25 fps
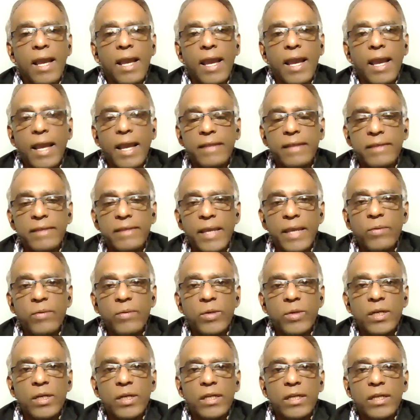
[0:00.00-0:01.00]
And they
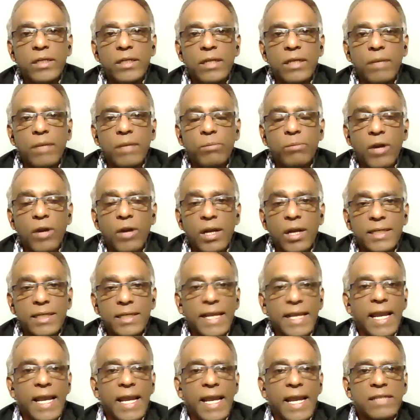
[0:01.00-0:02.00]
would
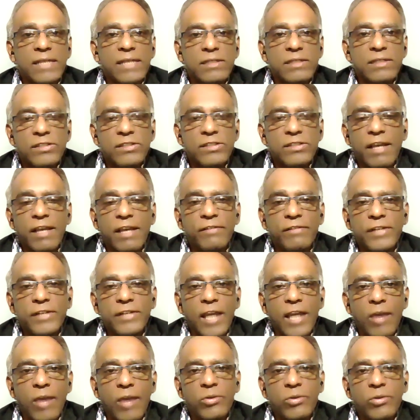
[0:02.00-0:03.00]
broadcast 7
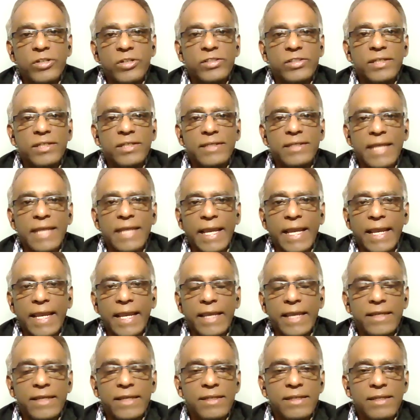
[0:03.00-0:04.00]
hours a
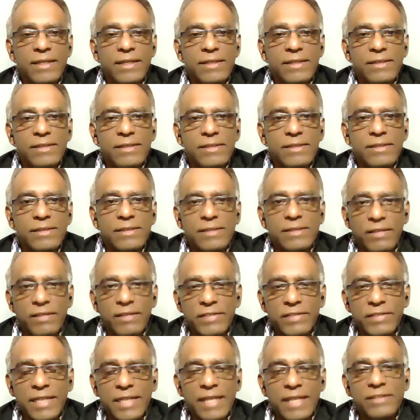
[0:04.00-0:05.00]
day,
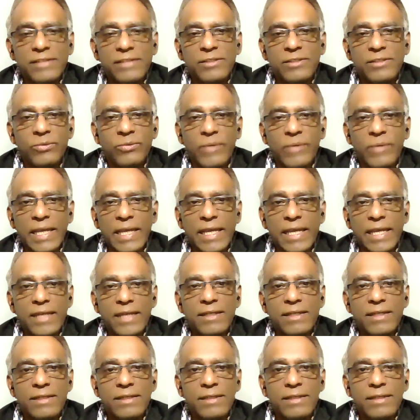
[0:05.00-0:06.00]
7 days a
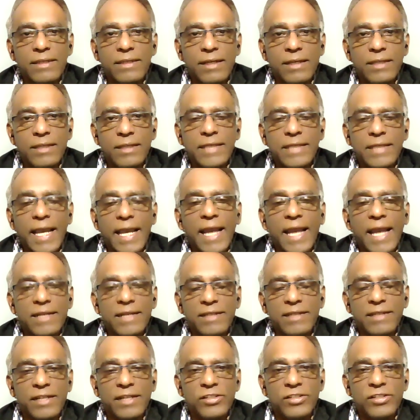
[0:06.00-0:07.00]
week, the
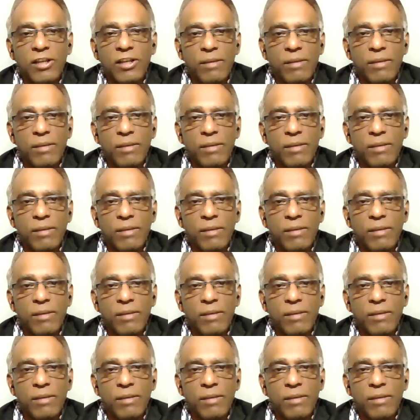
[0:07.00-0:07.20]
anti-Shah